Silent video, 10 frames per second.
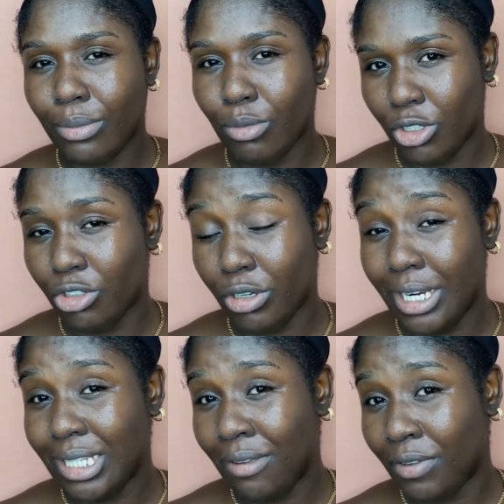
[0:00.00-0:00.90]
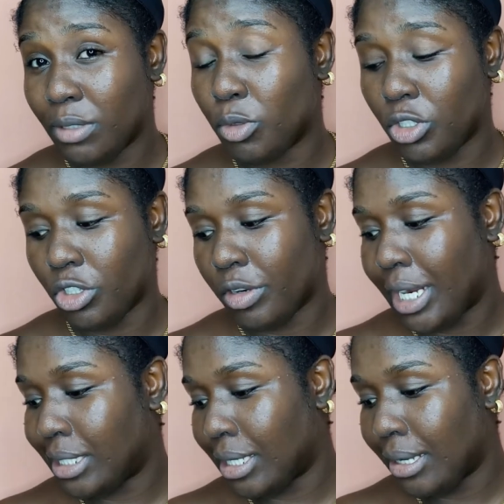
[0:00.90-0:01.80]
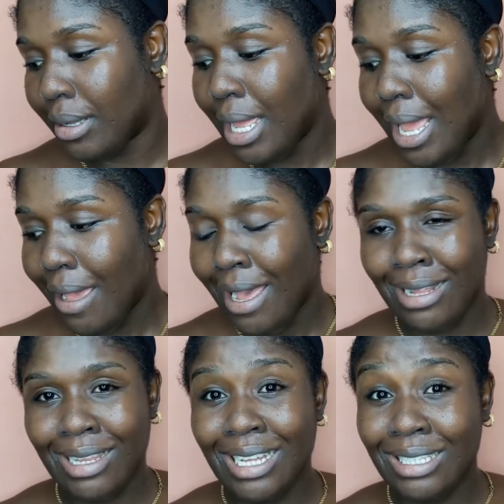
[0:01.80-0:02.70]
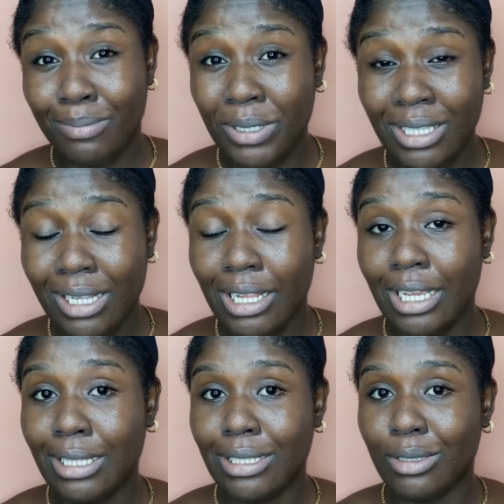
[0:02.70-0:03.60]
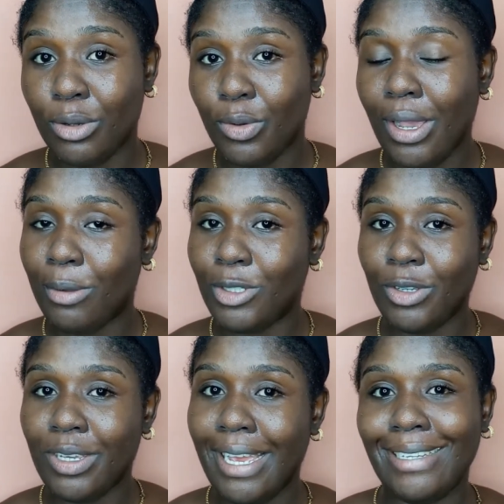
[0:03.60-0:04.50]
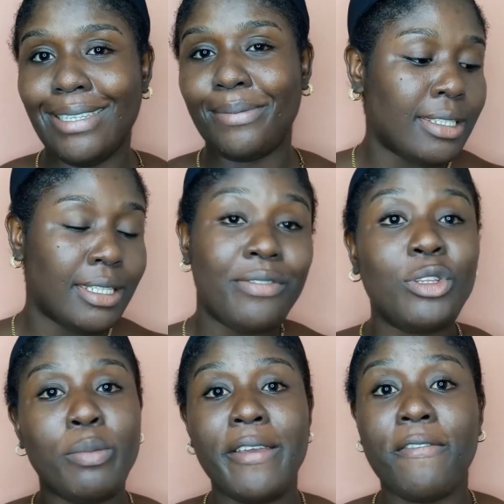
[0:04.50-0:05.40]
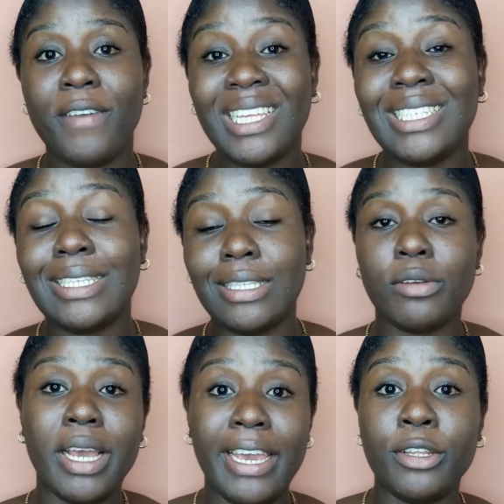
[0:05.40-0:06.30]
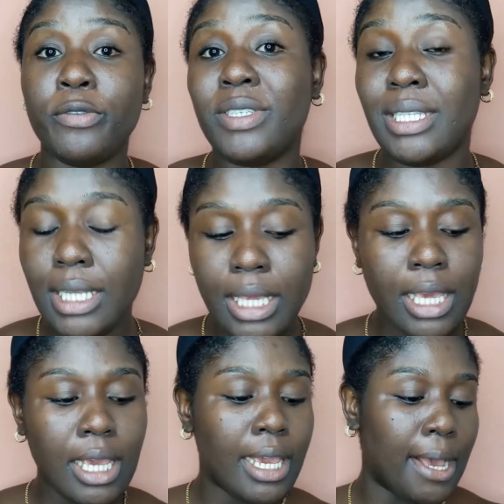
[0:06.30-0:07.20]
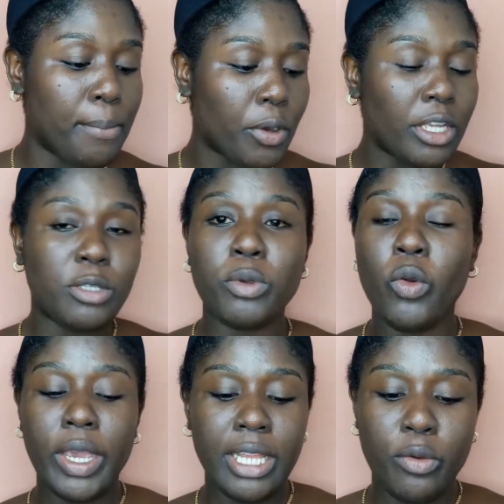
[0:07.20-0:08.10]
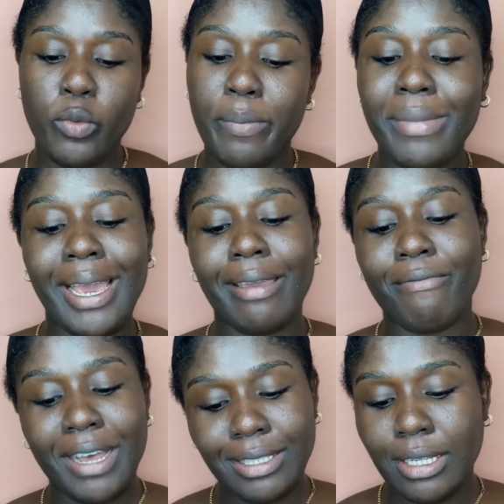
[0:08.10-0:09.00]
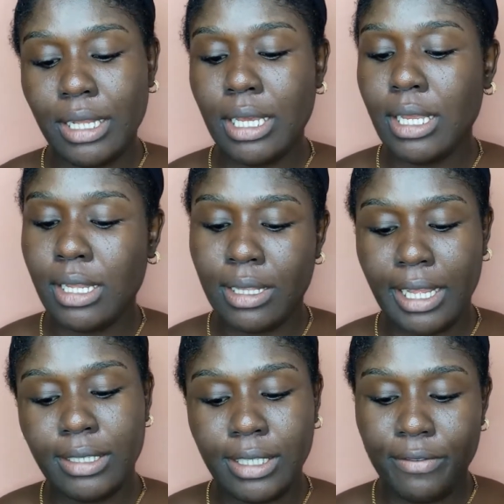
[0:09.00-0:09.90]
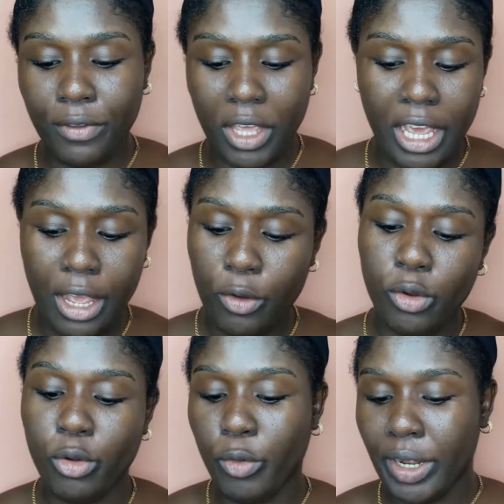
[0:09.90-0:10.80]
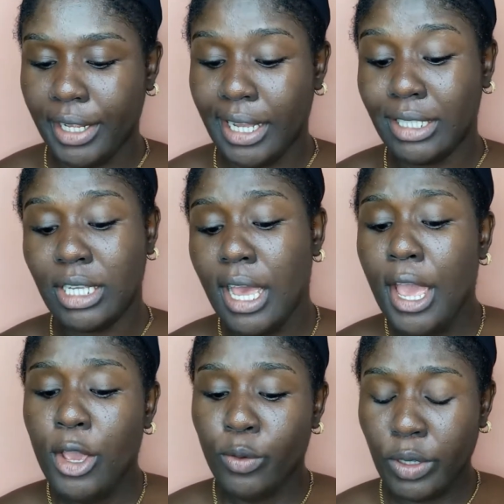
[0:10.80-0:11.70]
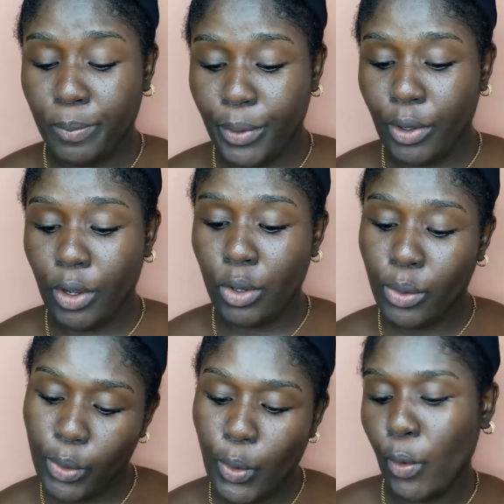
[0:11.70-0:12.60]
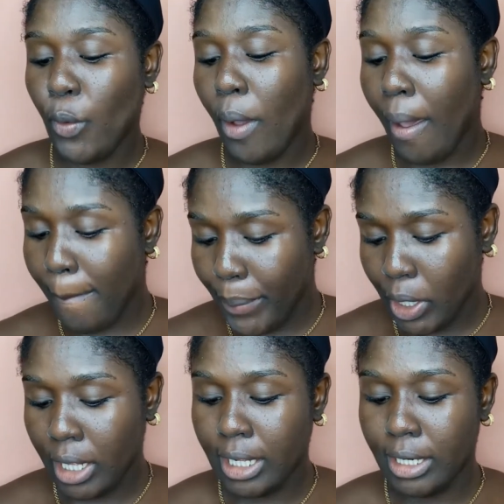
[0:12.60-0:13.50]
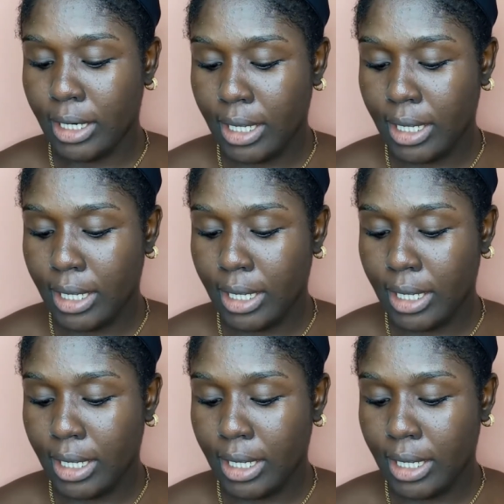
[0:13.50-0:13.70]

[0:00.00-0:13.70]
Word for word: moisturizer, face moisturizer, and that's basically it. So I'll show you guys. Even though my face is still kind of sticky, I'm going to be going in with my Vaseline Intensive Care Cocoa Radiant with pure cocoa butter